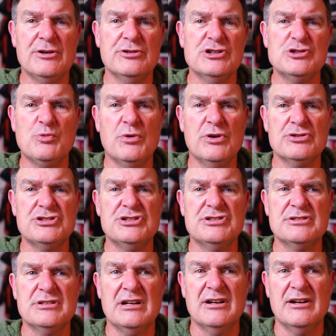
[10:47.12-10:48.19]
on this watch
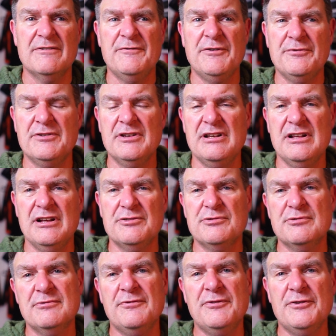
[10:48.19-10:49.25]
is
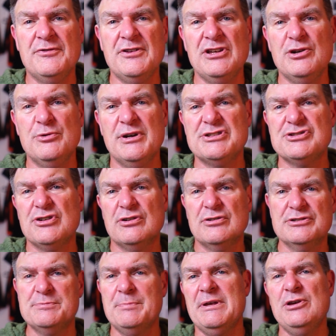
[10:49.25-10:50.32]
$1,550
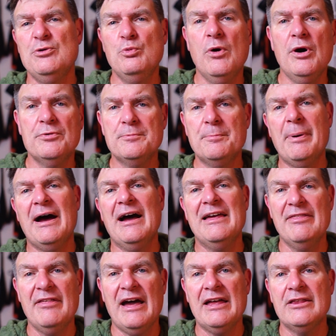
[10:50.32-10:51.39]
US, but you won't pay
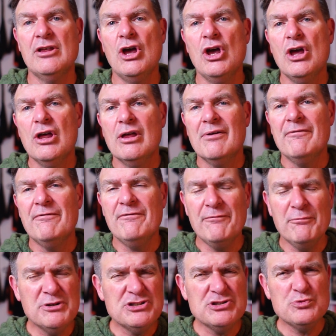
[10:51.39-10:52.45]
that,
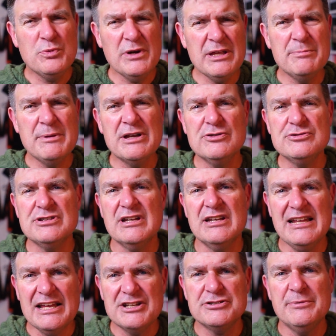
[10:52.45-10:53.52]
which is weird because it can
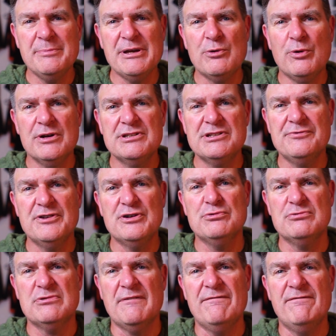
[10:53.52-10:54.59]
actually be quite
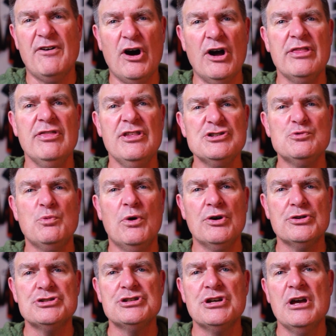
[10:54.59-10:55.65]
difficult to find this
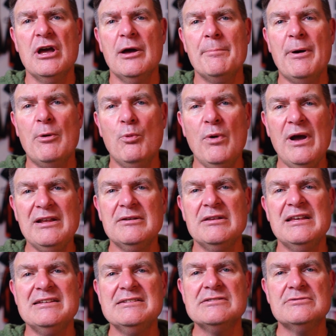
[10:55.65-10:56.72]
watch. But when it
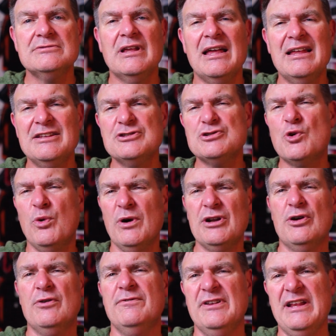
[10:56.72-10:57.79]
is on, and it's quite
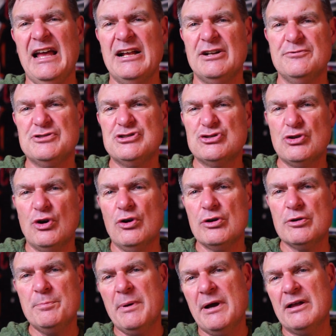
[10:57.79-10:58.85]
often out of
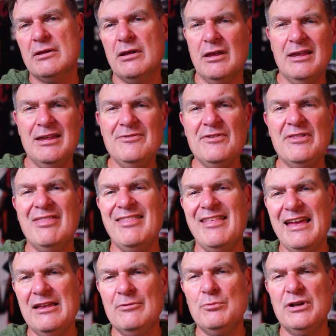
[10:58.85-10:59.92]
stock, but even
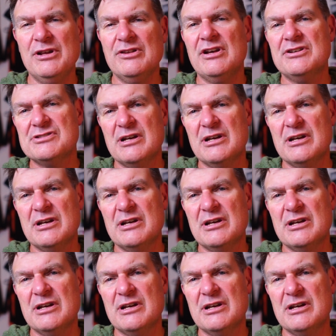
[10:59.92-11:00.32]
then when it does